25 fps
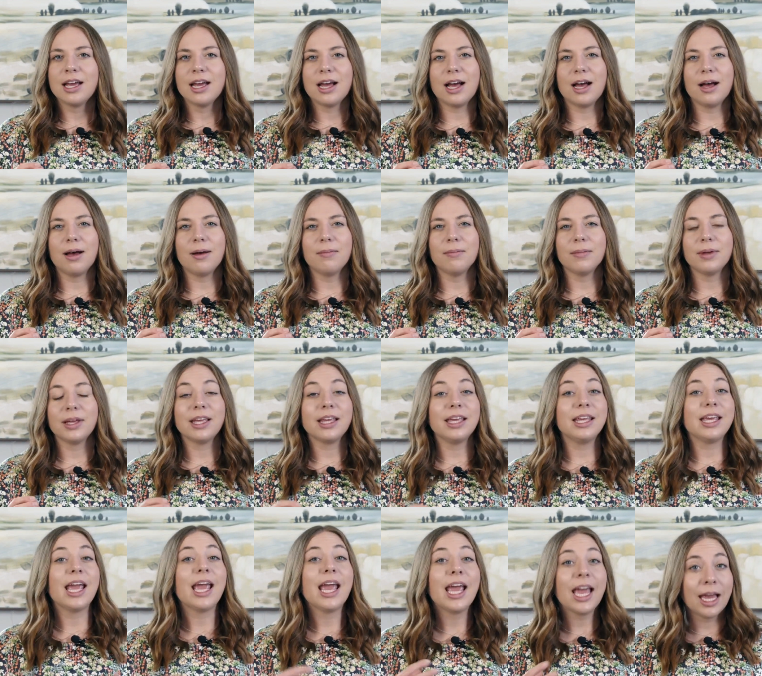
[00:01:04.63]
um,
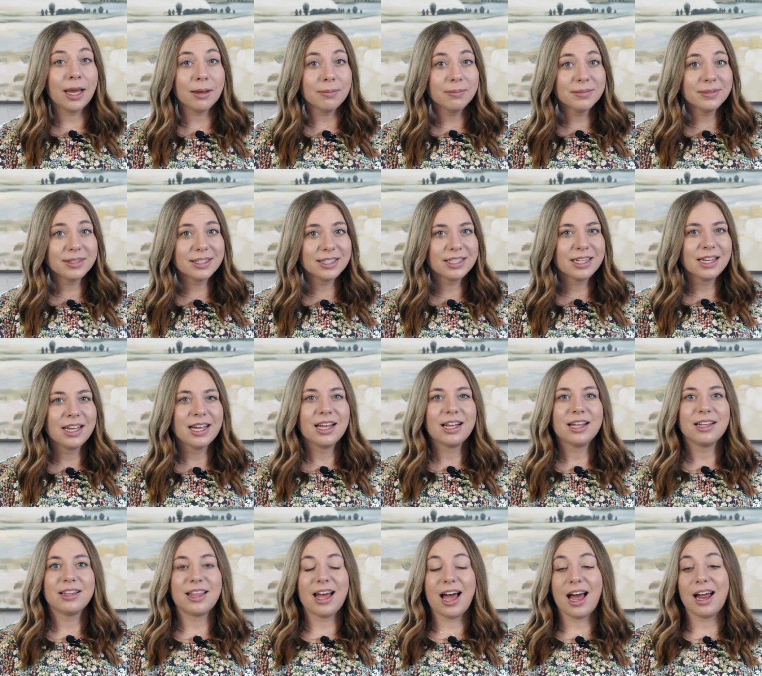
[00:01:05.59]
games
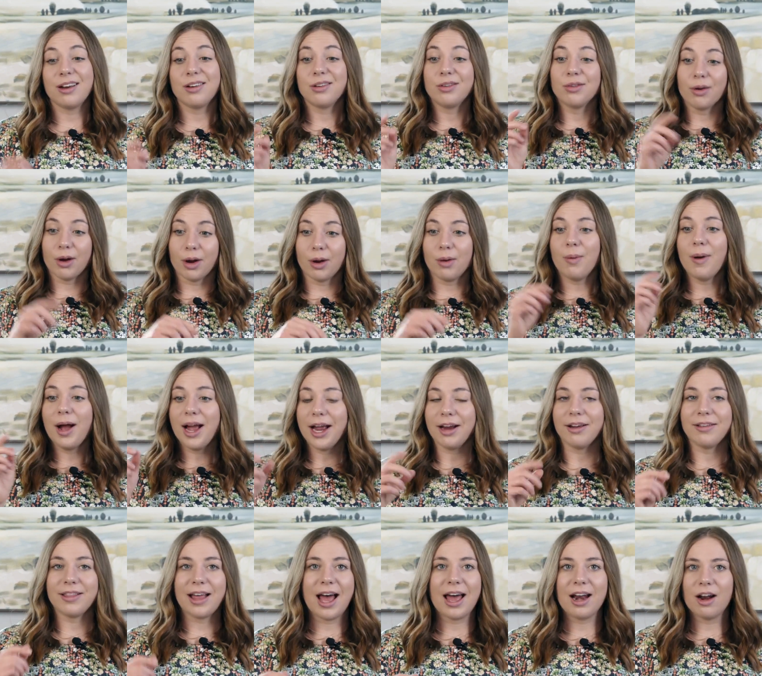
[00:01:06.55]
that
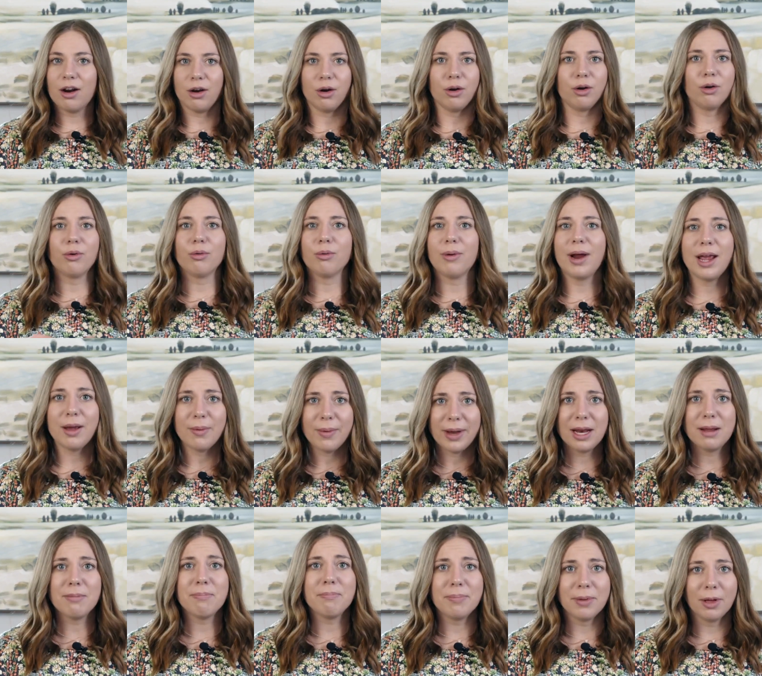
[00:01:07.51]
require that are a great
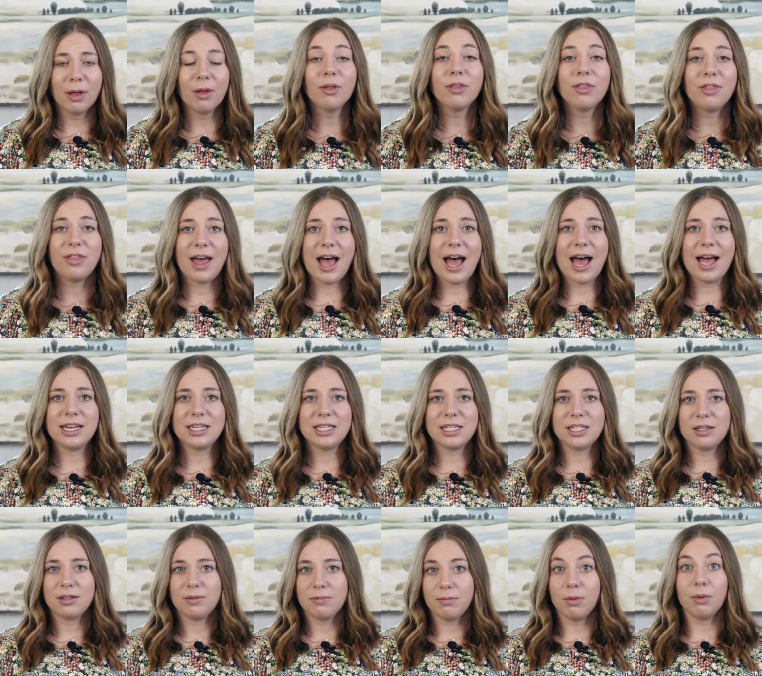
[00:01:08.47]
way to build
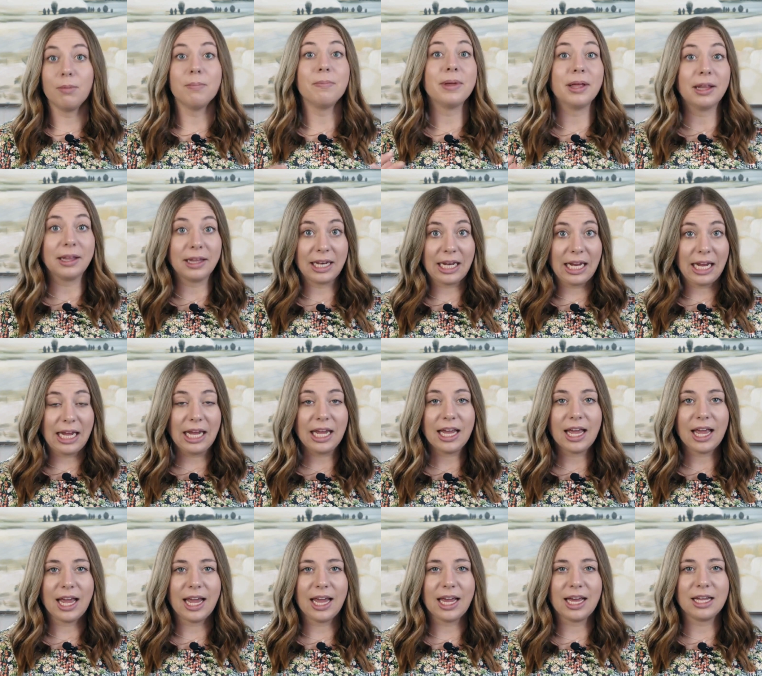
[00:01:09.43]
that
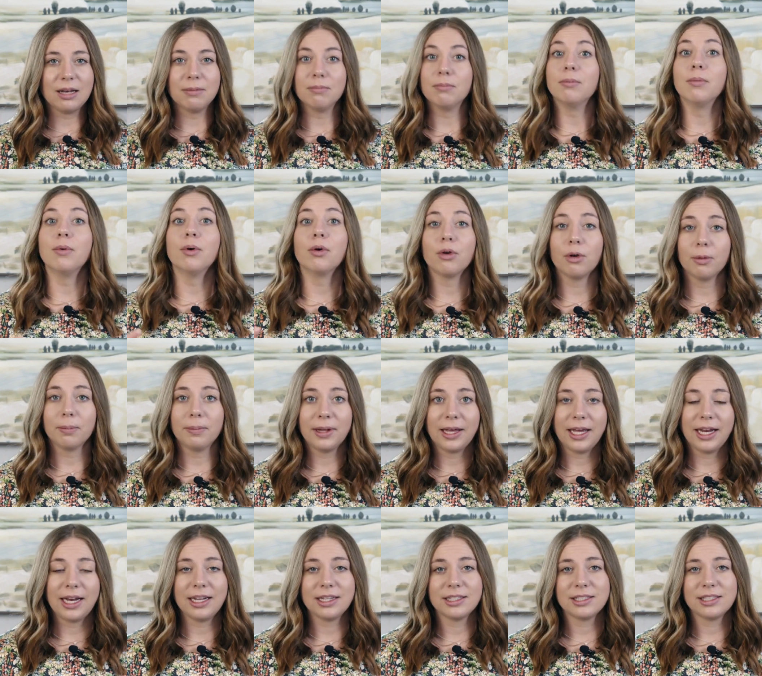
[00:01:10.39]
mobility and motor
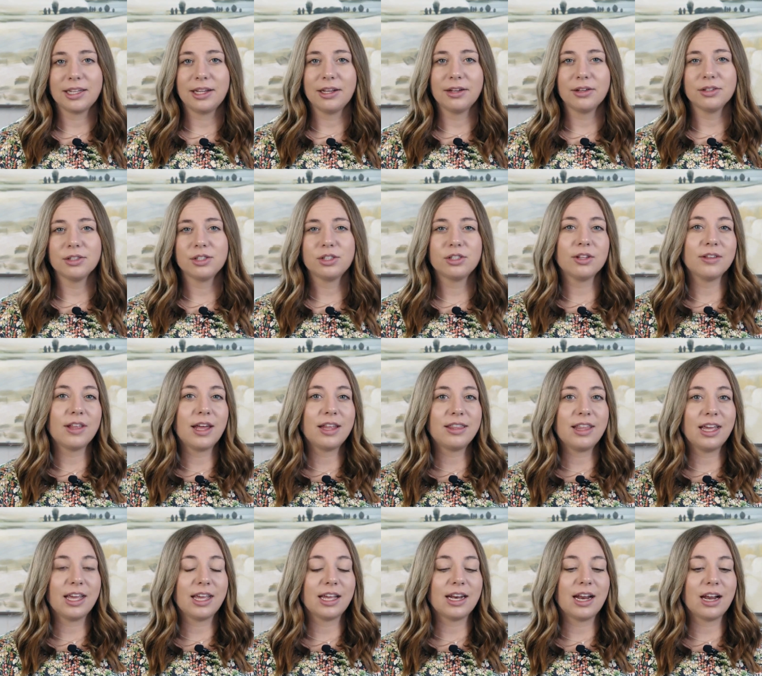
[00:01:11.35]
planning skills so
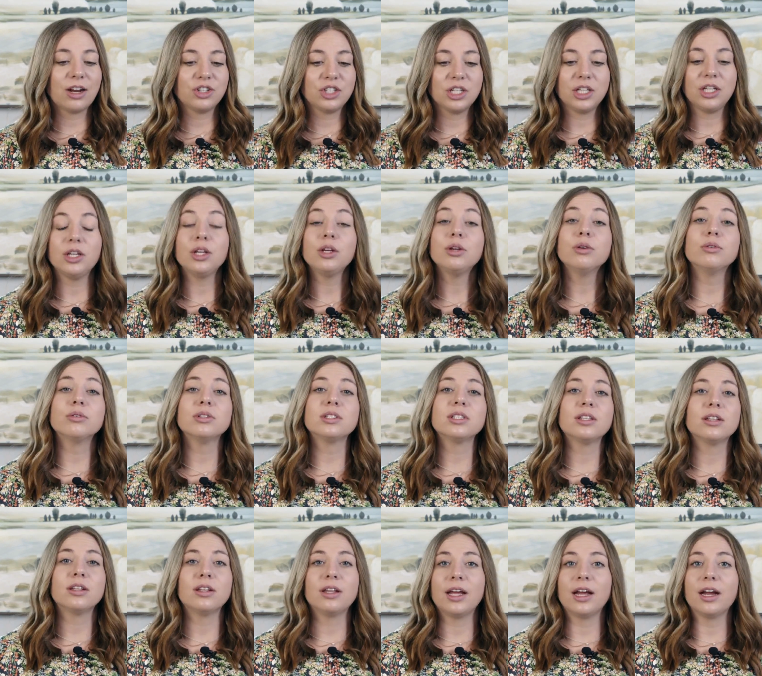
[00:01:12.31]
that they can actually
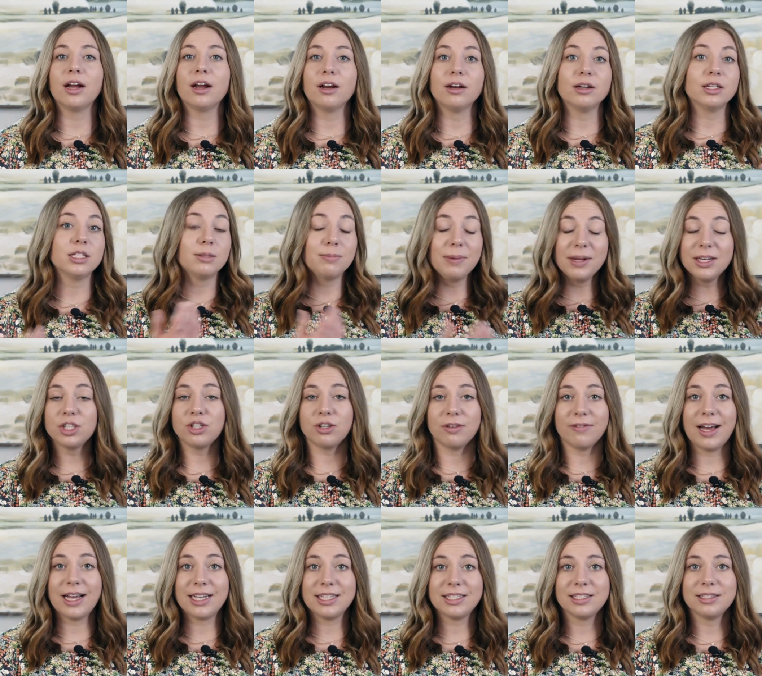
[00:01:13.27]
use their speech
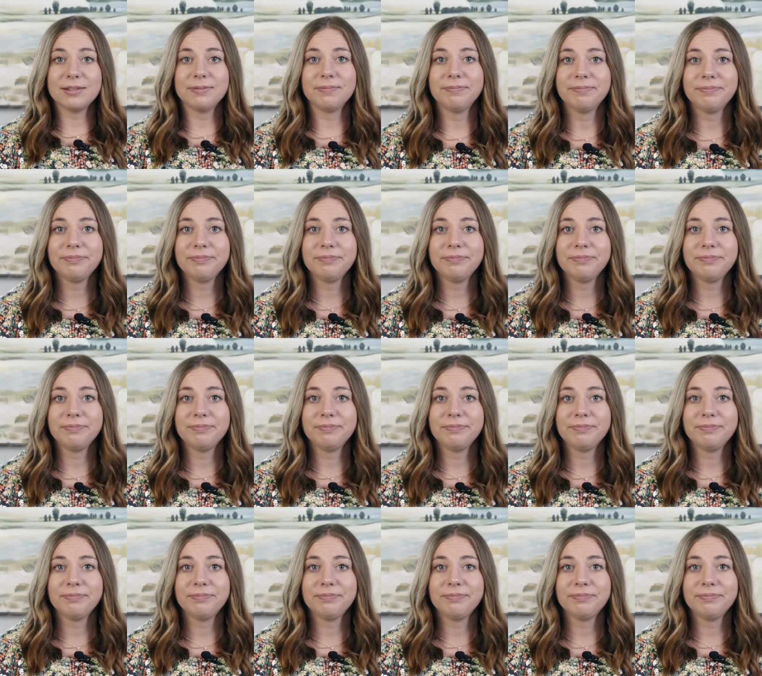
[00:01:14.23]
device.